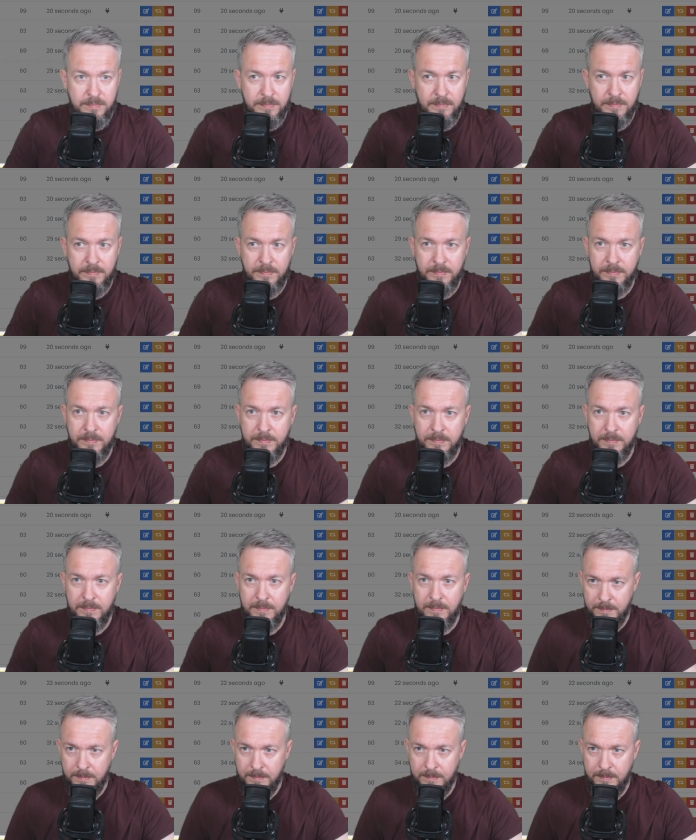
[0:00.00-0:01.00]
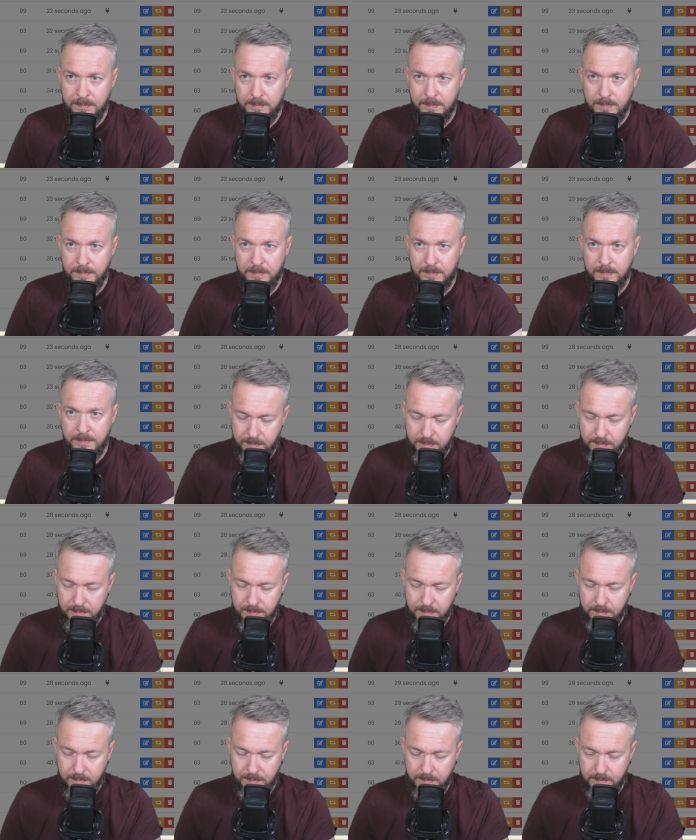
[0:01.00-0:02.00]

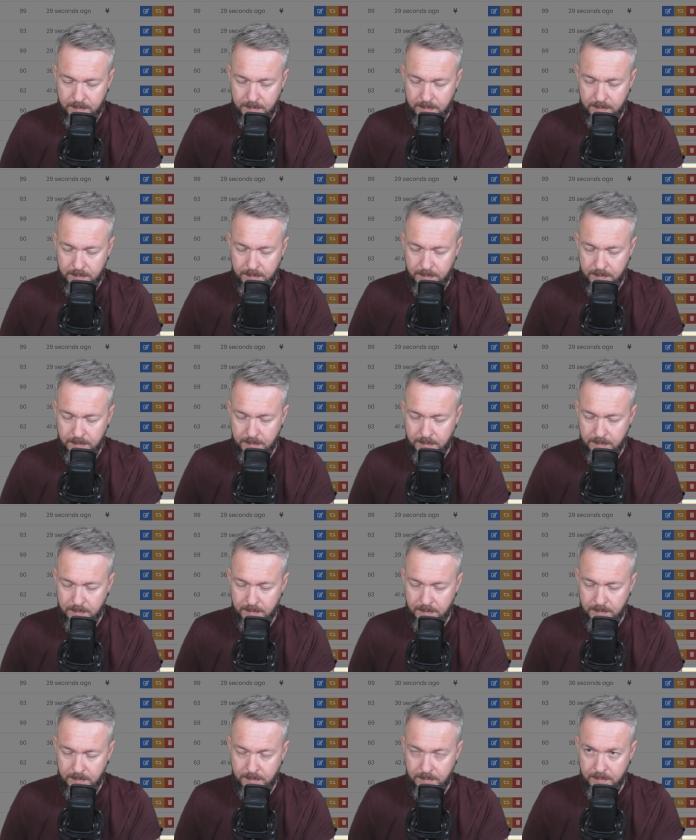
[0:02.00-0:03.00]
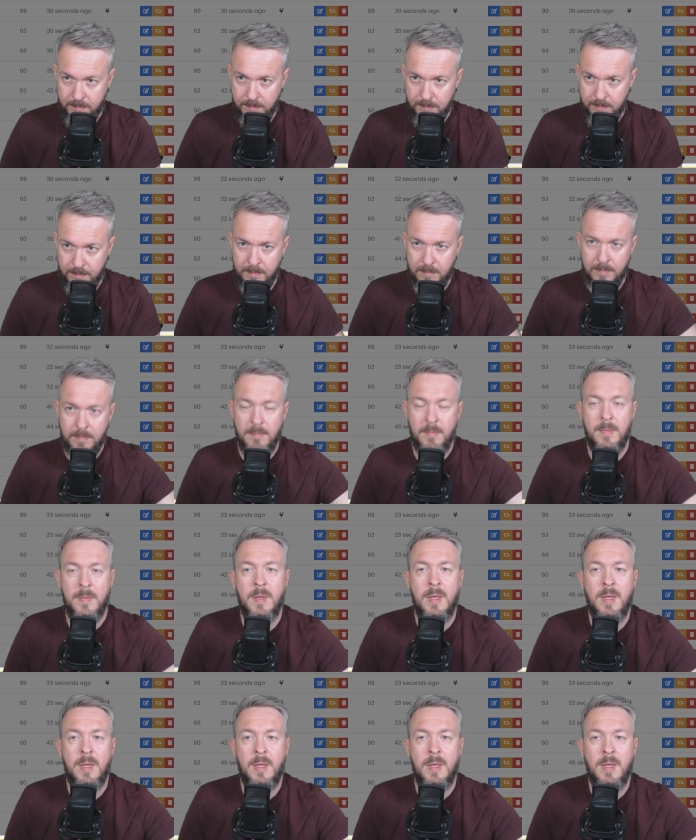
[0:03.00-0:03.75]
No one is speaking in this clip.